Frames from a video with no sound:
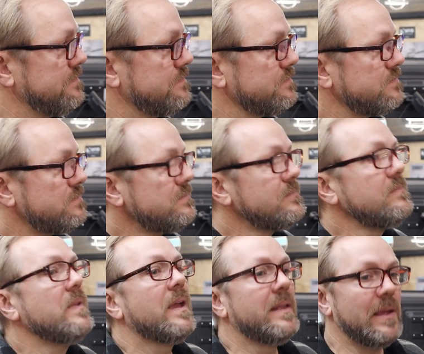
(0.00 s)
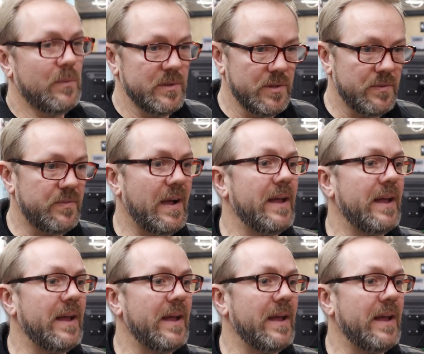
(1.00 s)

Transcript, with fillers: next step is the clear. And we'll do the